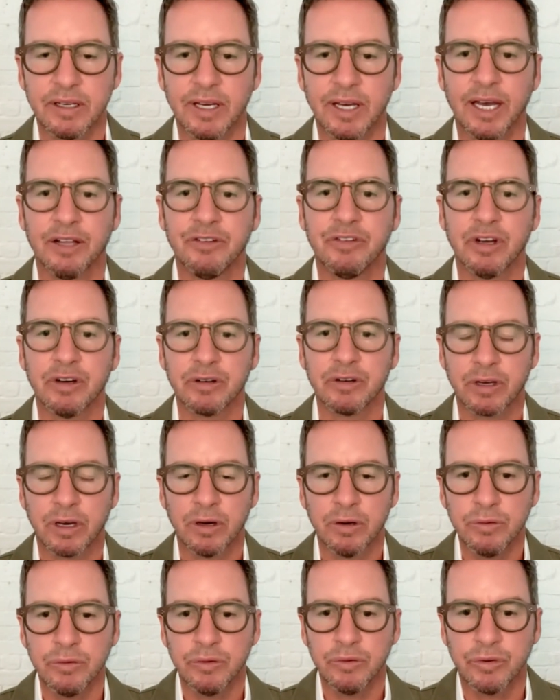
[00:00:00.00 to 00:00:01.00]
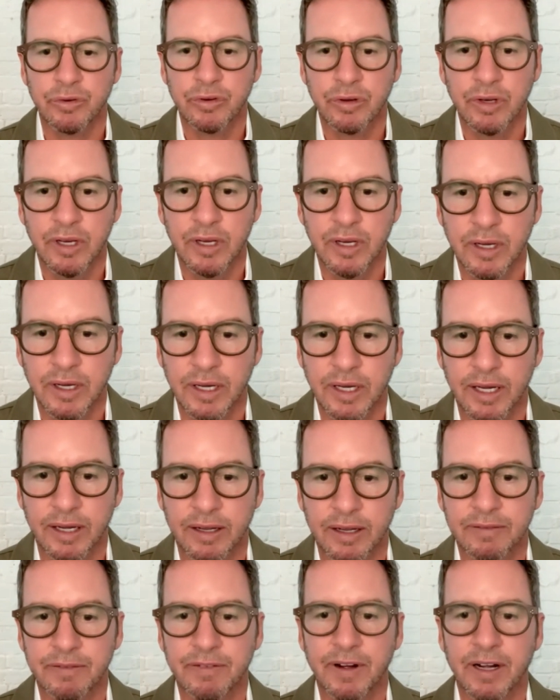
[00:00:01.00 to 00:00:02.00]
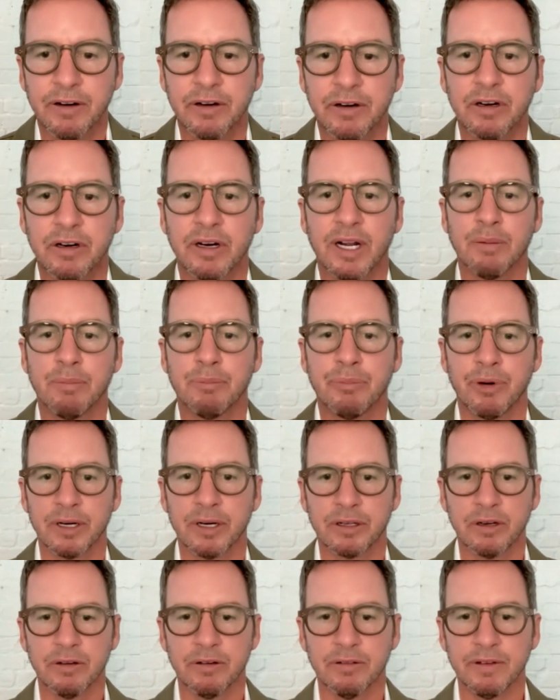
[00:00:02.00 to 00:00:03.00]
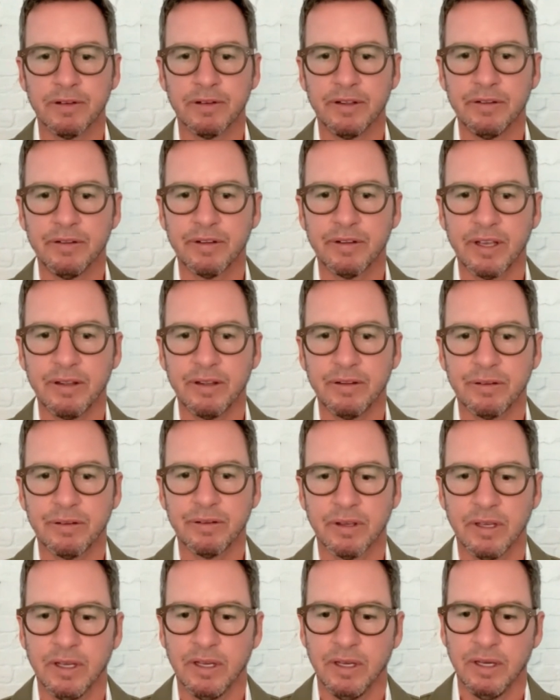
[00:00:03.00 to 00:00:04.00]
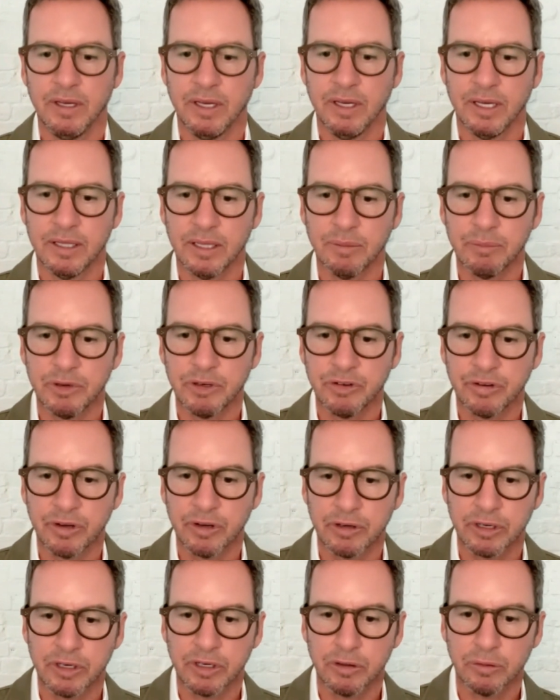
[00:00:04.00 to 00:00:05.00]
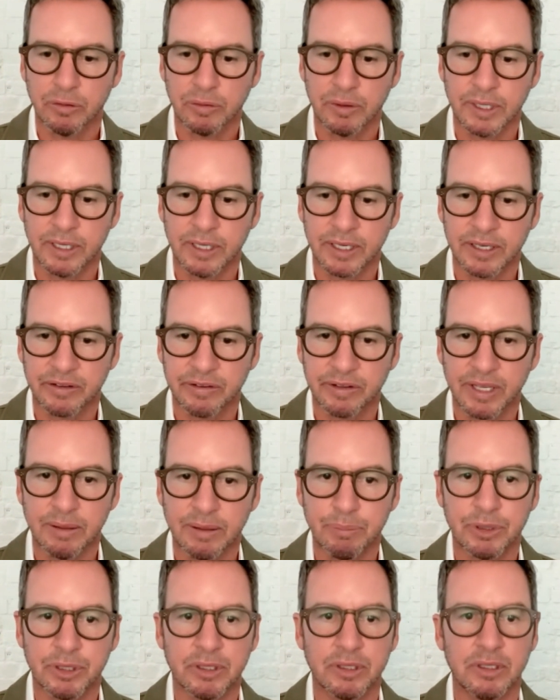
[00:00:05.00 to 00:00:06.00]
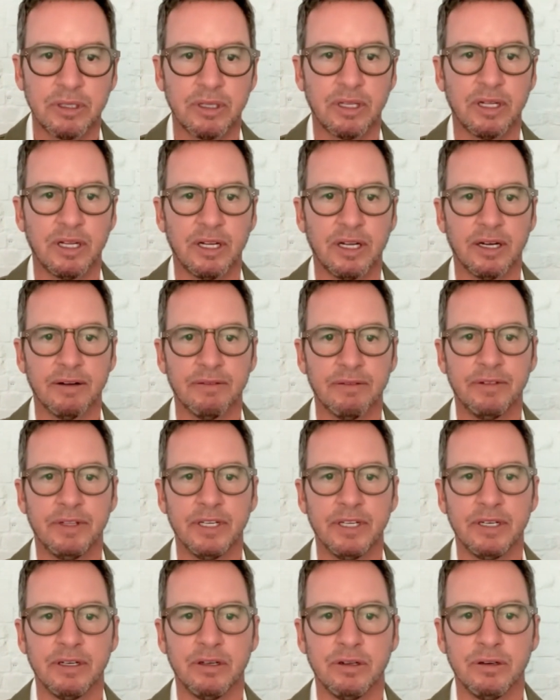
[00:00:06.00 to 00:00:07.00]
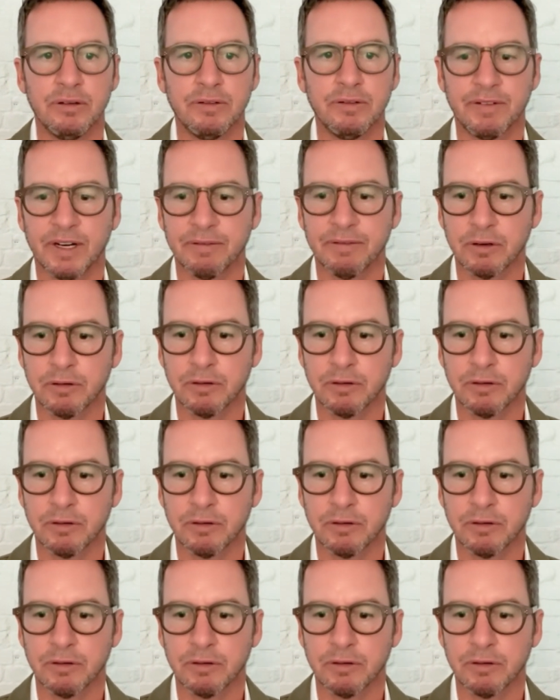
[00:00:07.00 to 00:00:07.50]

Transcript: Agile coach and founder at Cove Insights. And let me show you an example of the new Favro